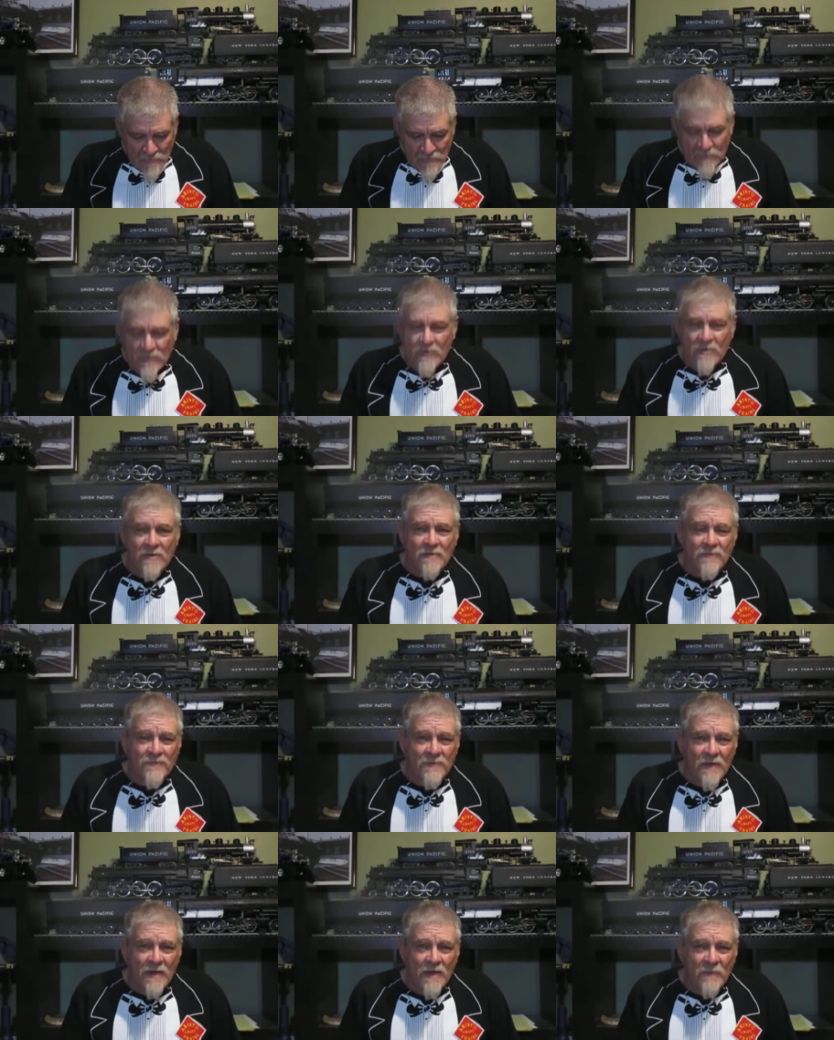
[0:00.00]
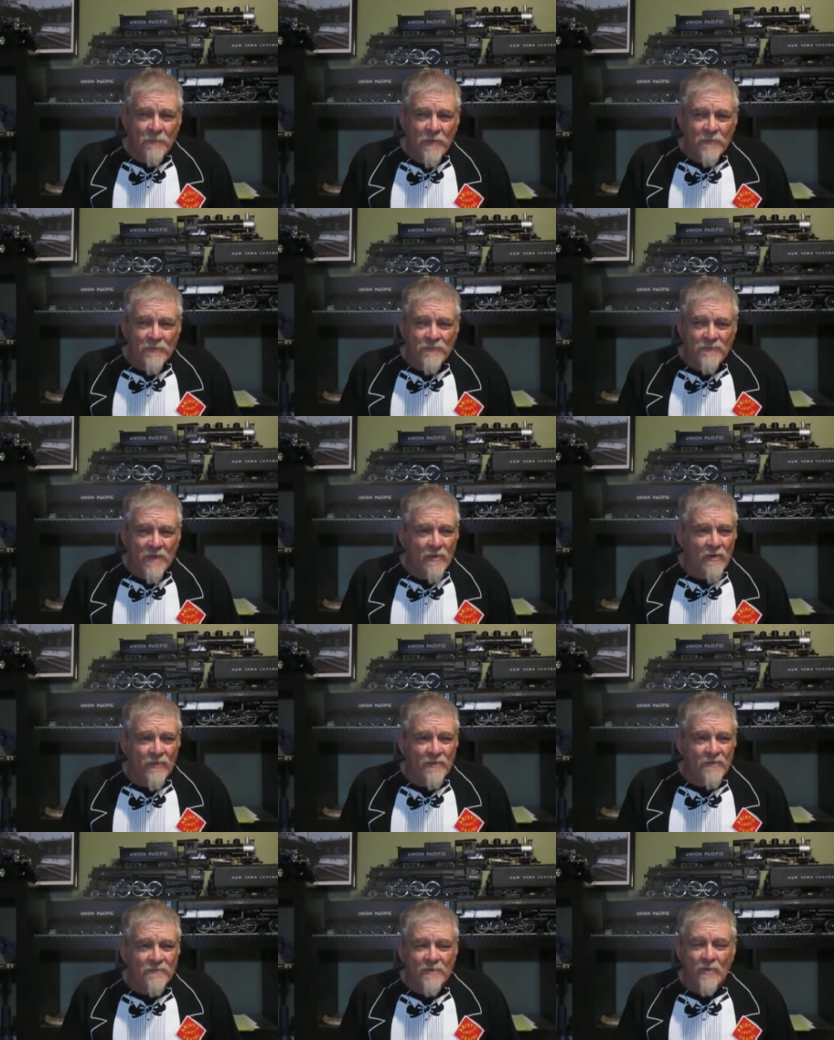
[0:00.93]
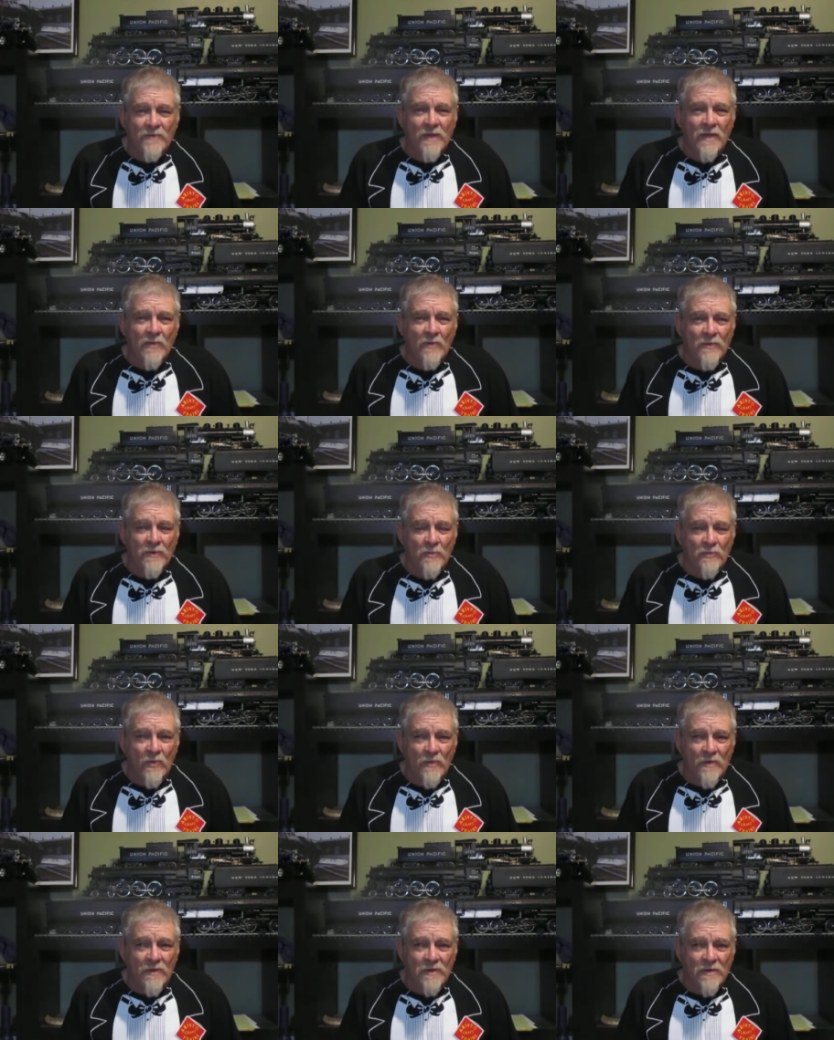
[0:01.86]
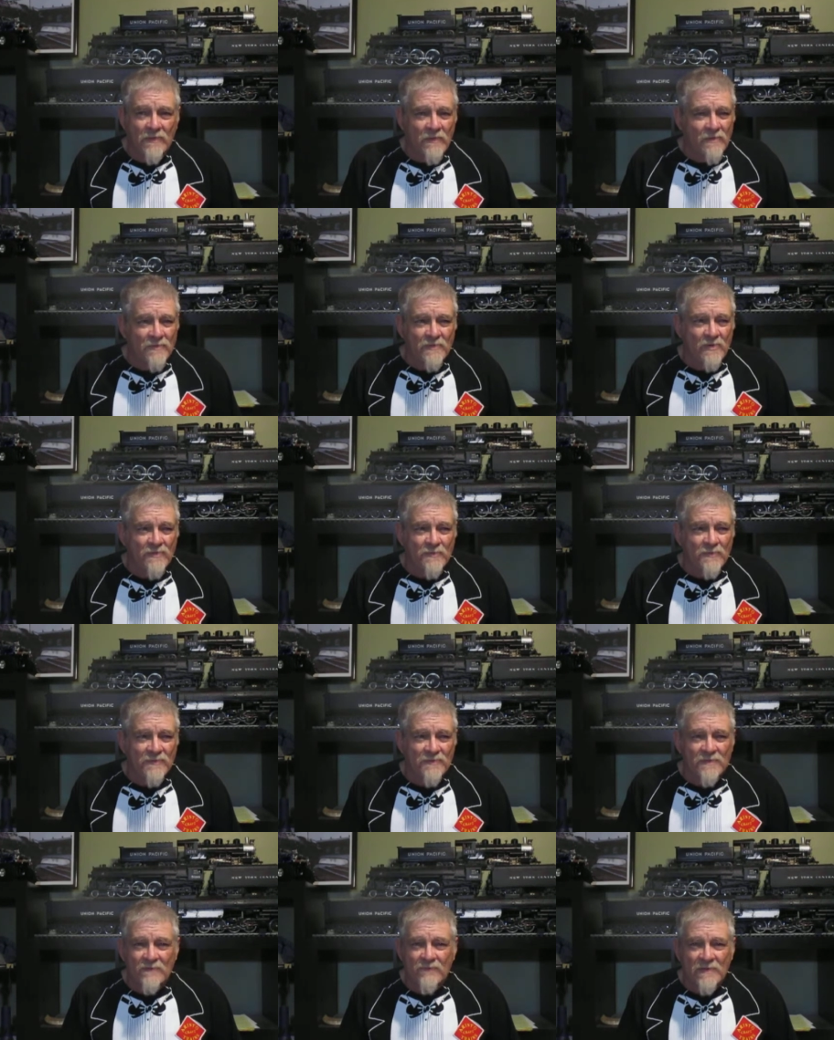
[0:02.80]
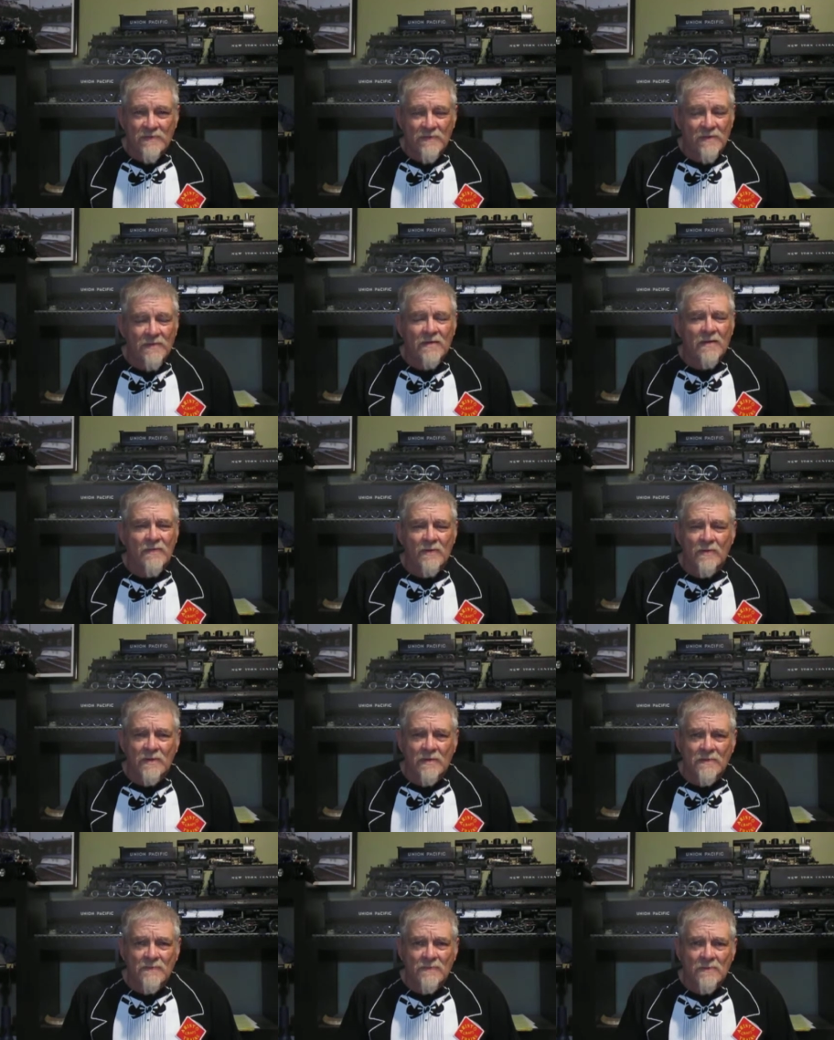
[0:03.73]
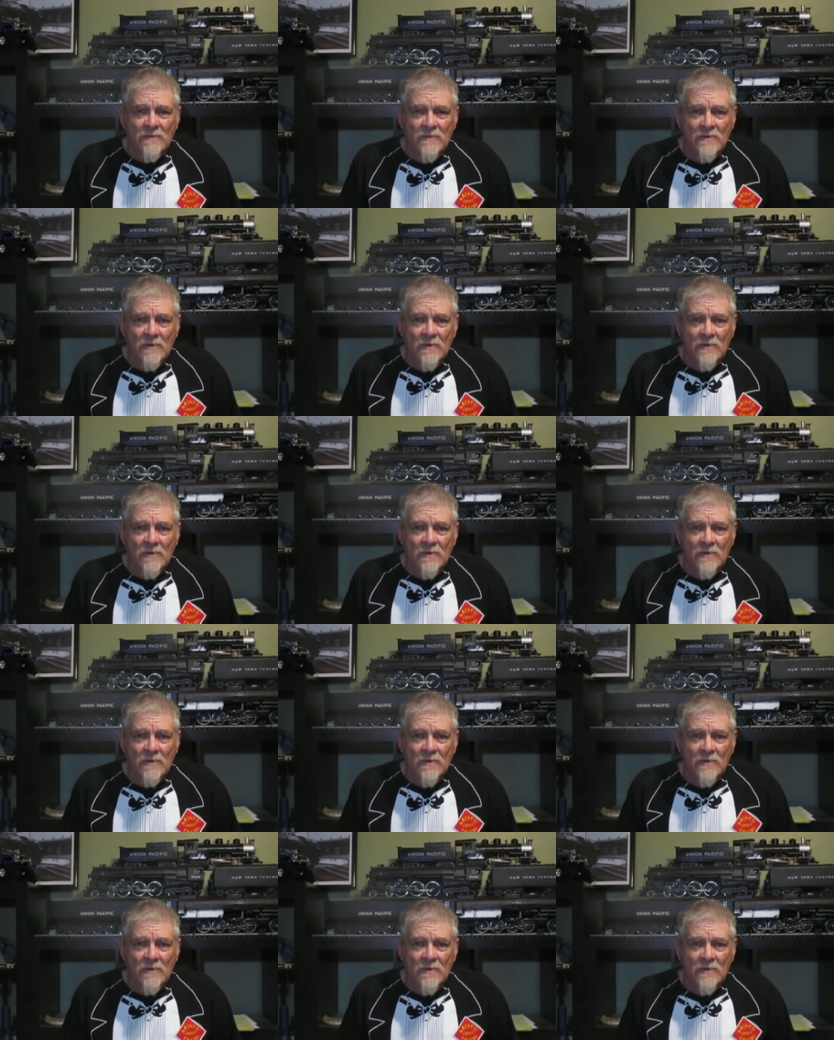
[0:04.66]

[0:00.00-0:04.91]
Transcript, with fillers: You can say, people say, oh, there's no day when you're born again. There's no specific Yeah, there is.